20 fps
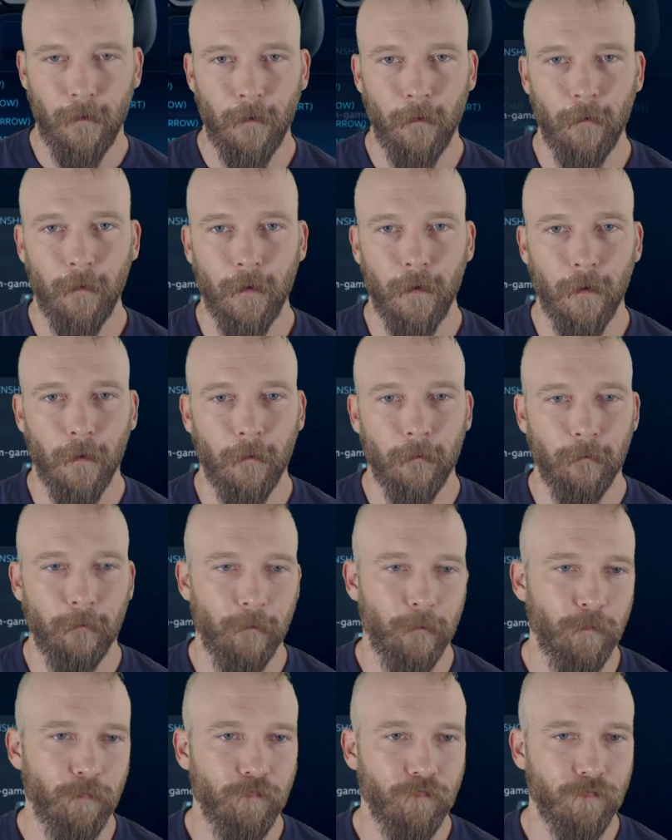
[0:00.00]
Here we go.
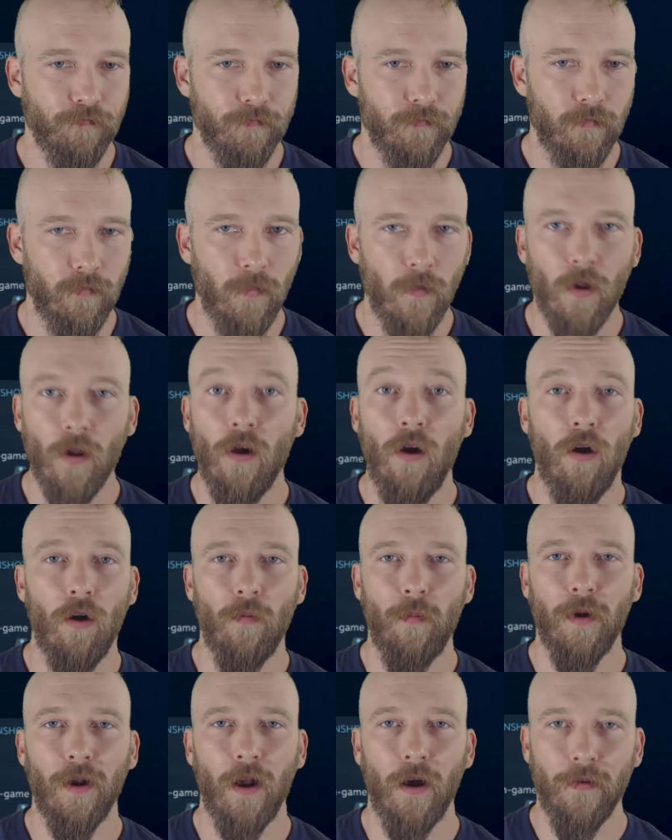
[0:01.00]

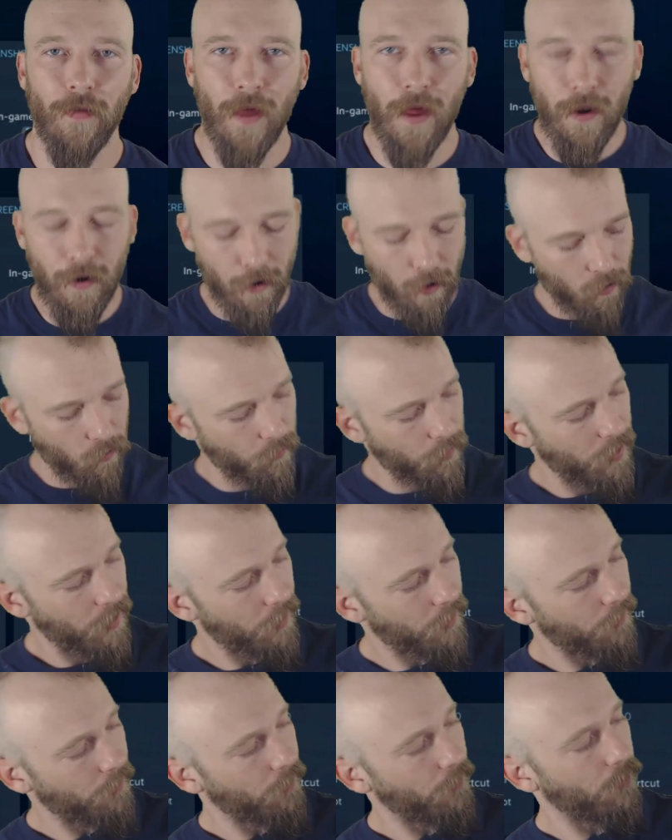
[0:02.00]
Oh, but on that note,
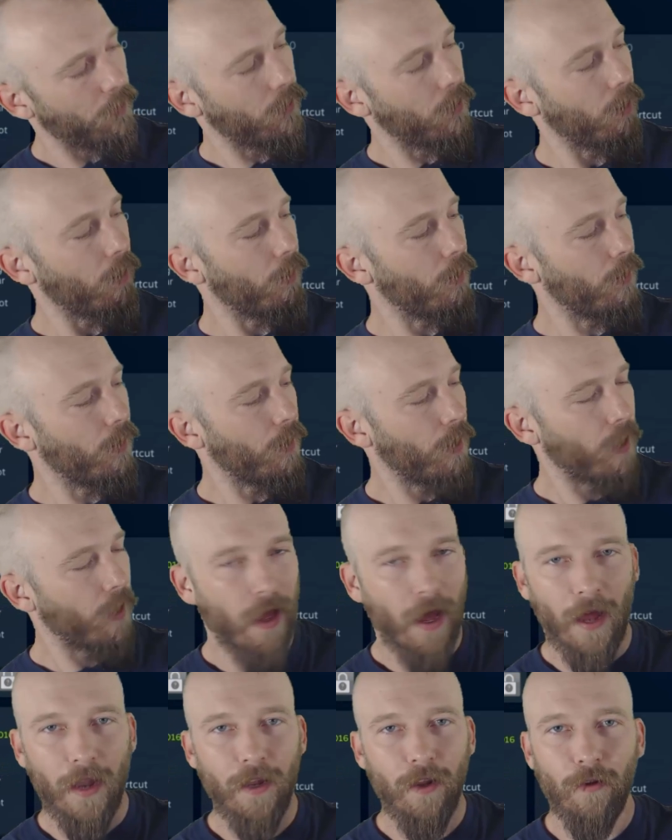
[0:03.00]
man,
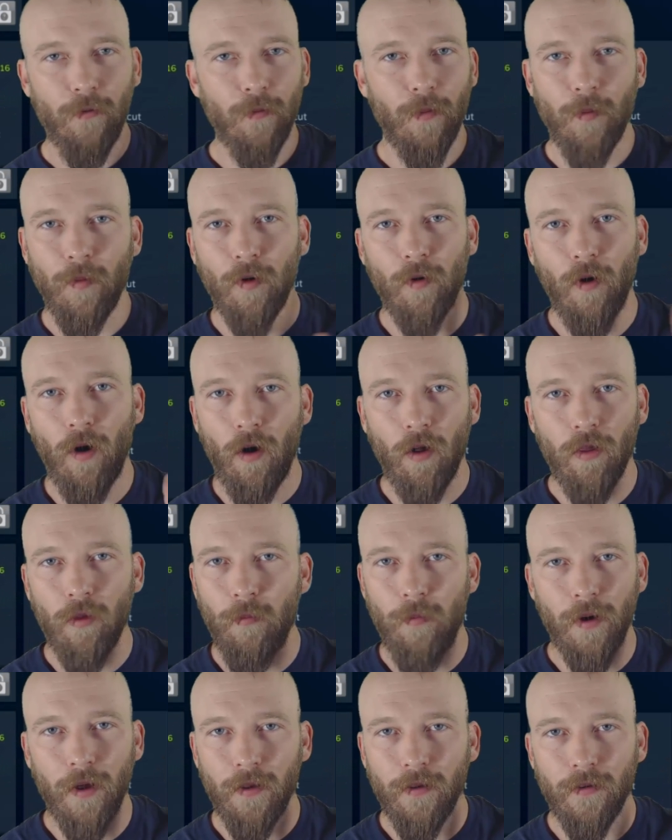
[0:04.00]
how do you remember all the
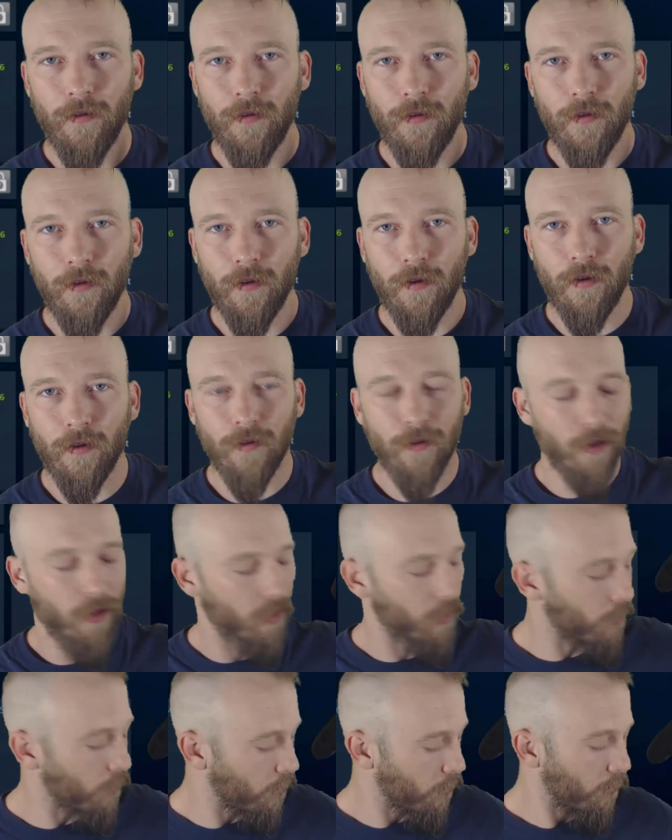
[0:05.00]
buttons? Because,
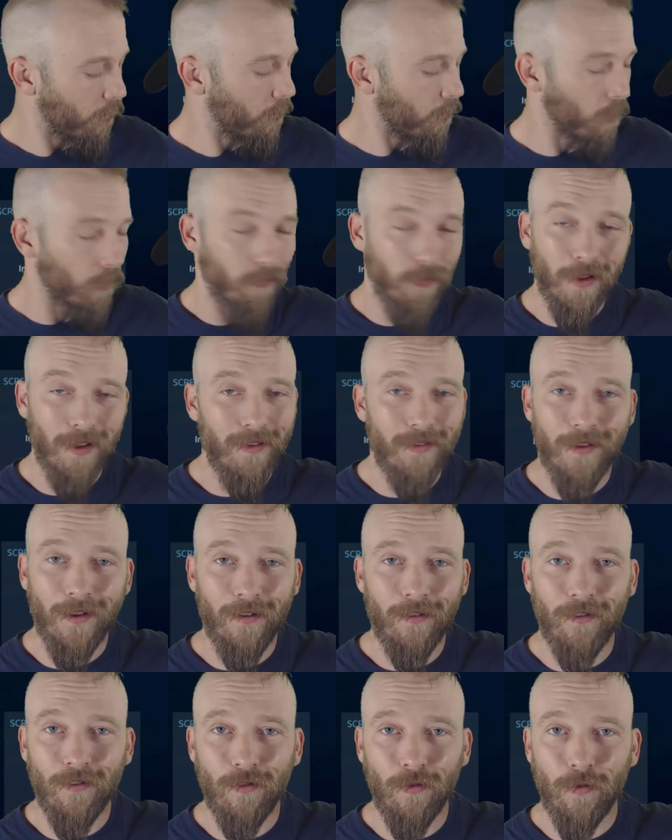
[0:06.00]
like, the
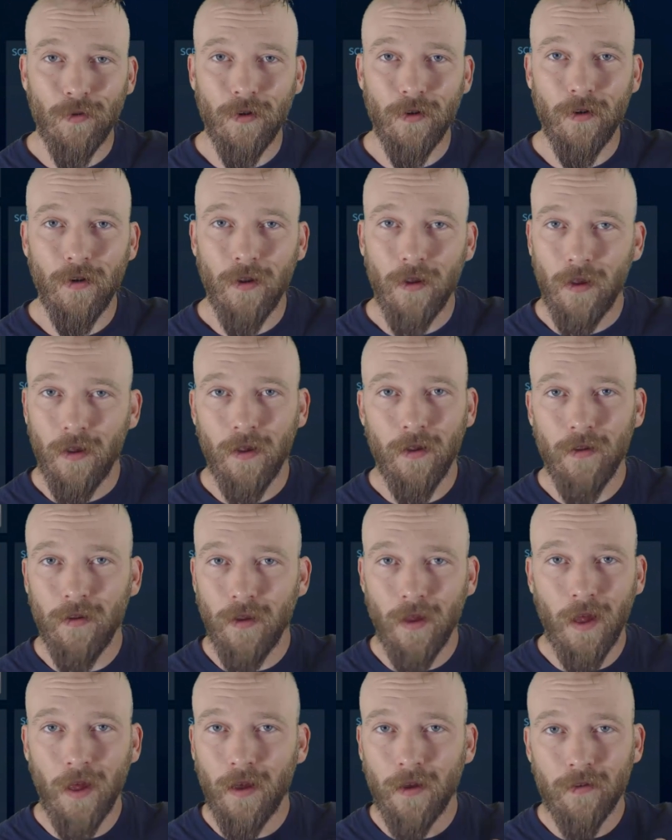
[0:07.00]
PlayStation's one,
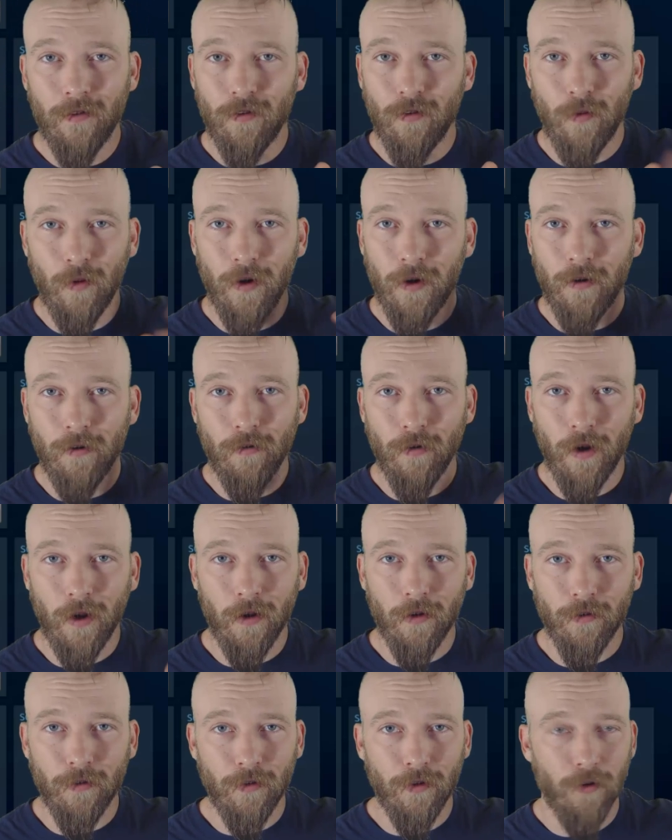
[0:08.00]
X, square,
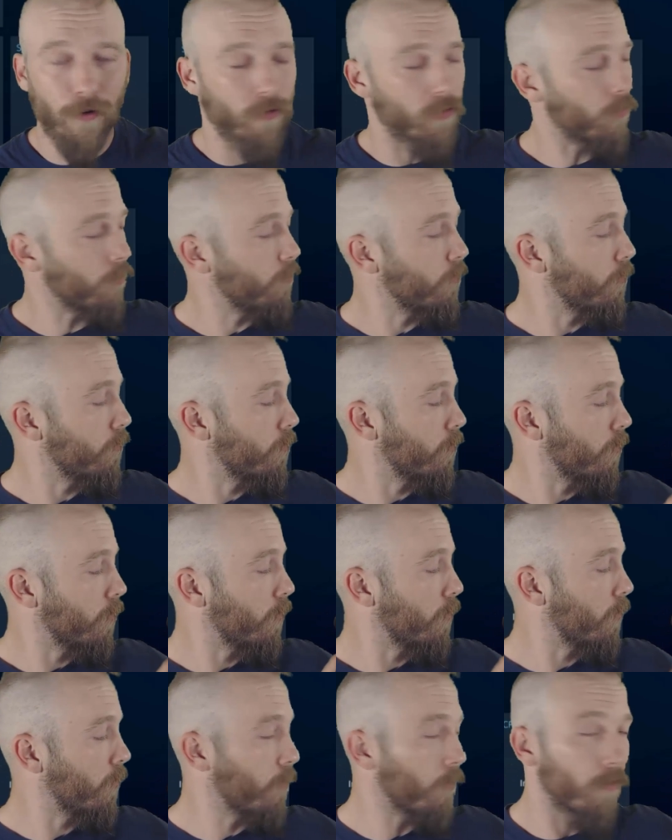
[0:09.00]
triangle, circle,
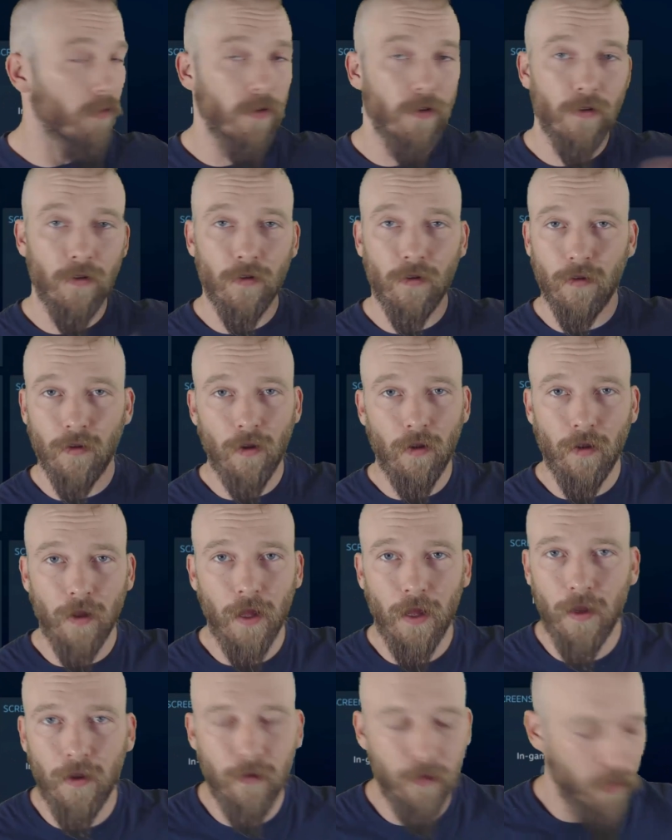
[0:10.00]
this is all
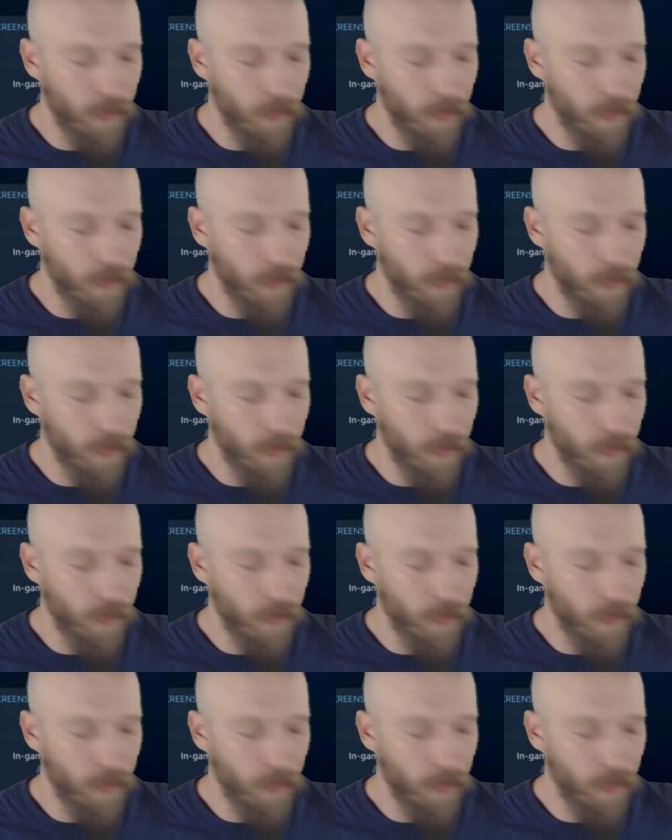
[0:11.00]
that.